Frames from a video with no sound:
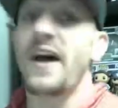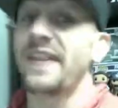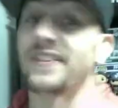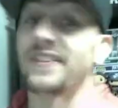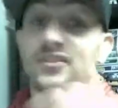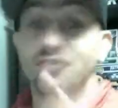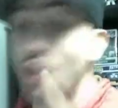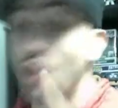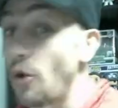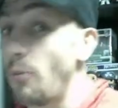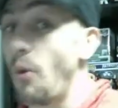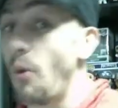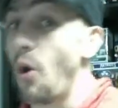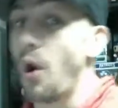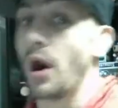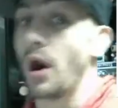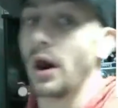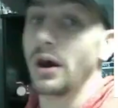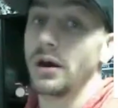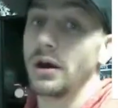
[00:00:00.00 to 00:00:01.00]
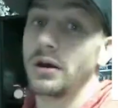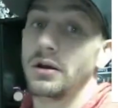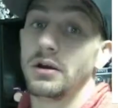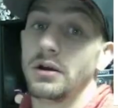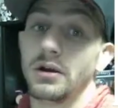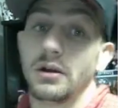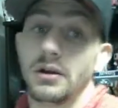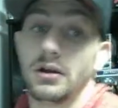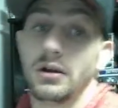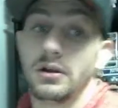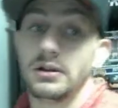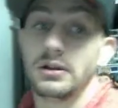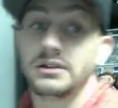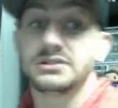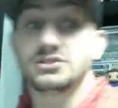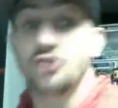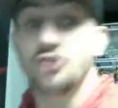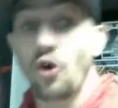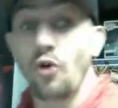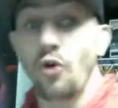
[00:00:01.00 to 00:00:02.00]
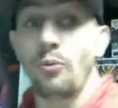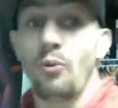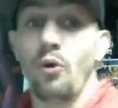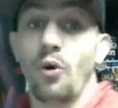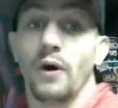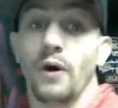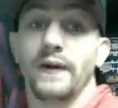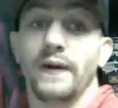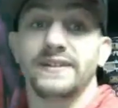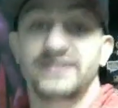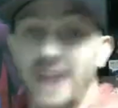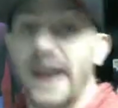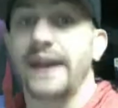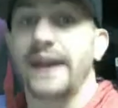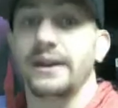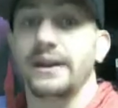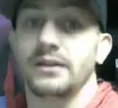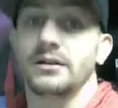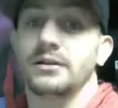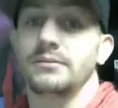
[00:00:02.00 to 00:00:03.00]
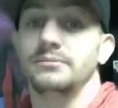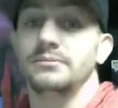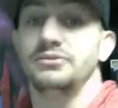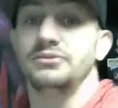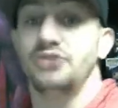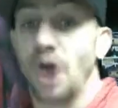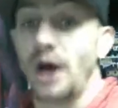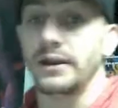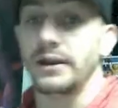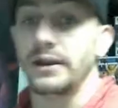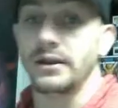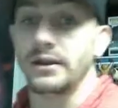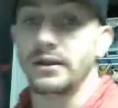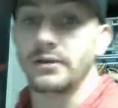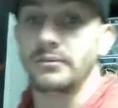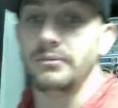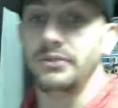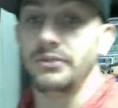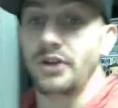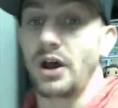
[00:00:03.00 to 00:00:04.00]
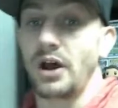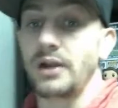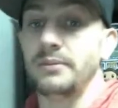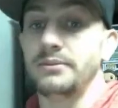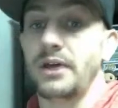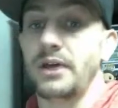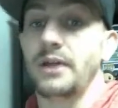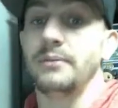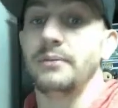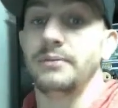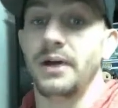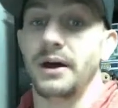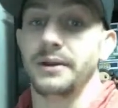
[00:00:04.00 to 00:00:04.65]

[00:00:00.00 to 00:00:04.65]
no more. No more. That's it. Done. Done, I'm done, I'm done.